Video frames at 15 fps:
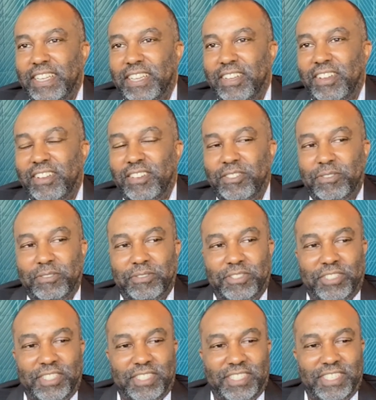Oh,
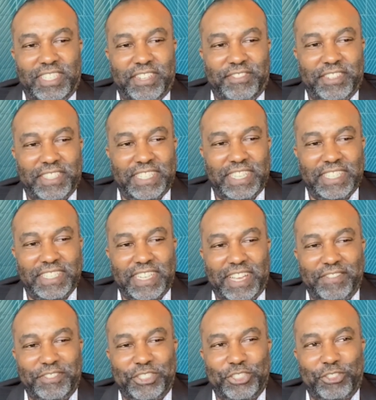different things
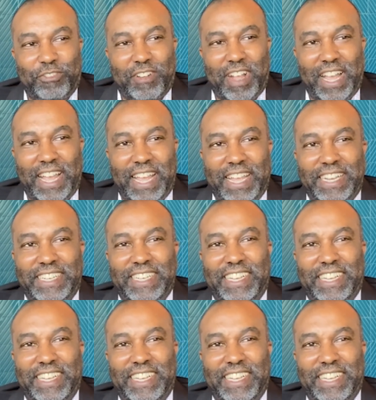I've tried.